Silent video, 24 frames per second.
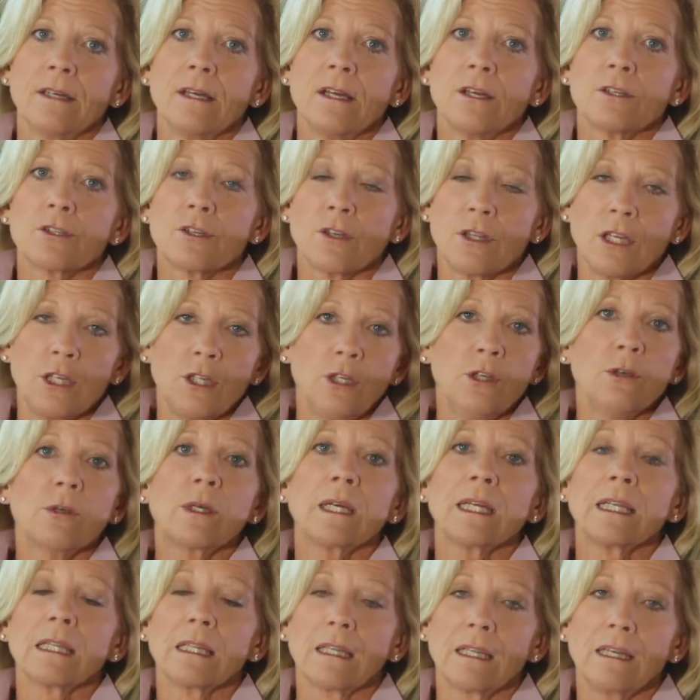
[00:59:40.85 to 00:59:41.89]
so that you
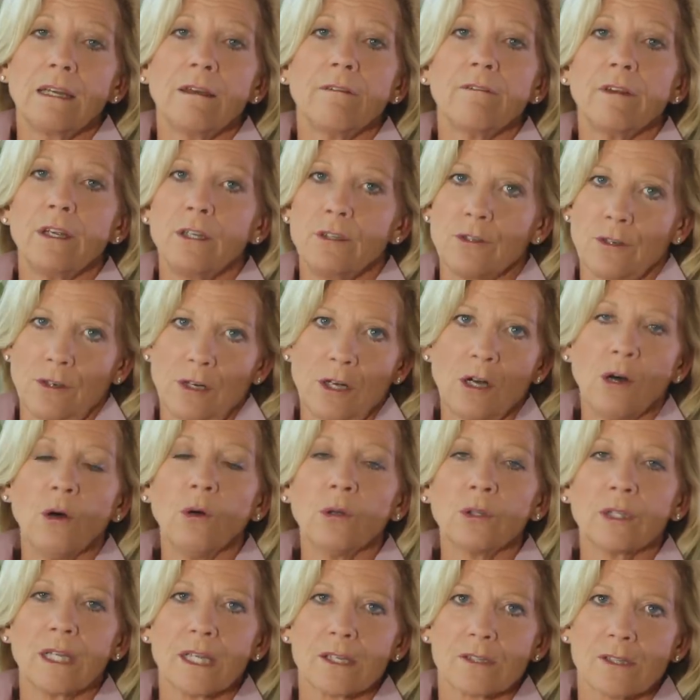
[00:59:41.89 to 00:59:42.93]
can live in your
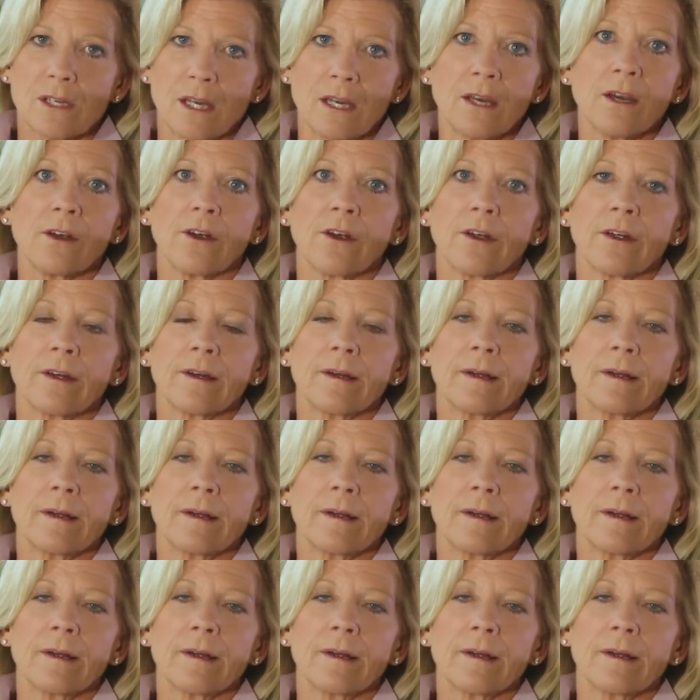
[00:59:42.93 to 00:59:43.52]
wholeness here.